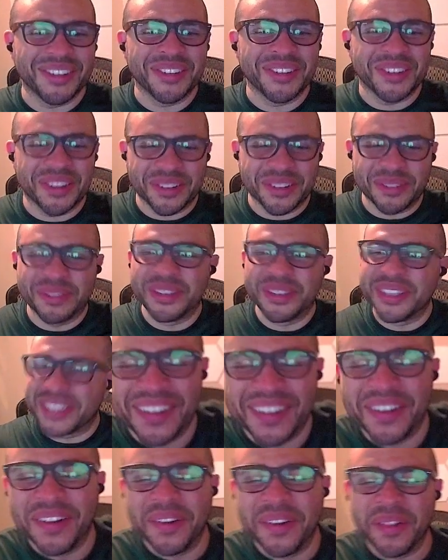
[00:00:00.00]
What's
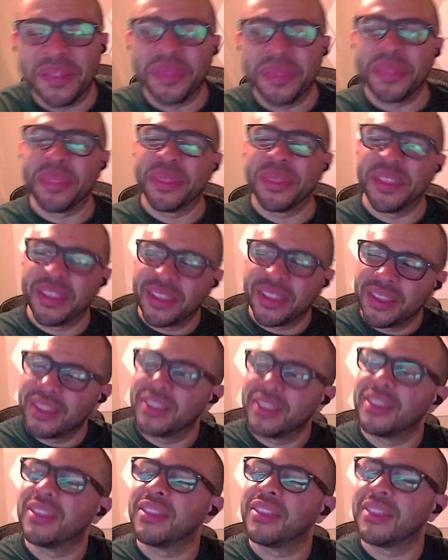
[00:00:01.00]

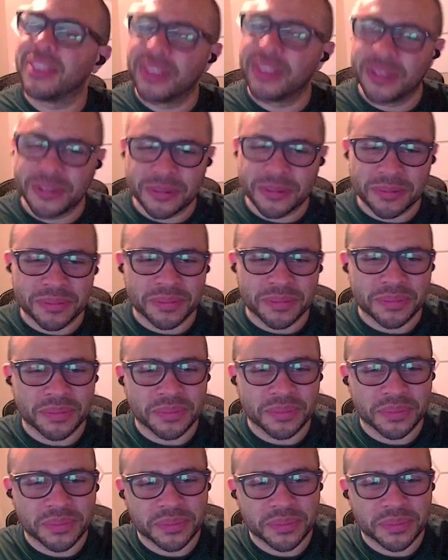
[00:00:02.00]
the most common way you've seen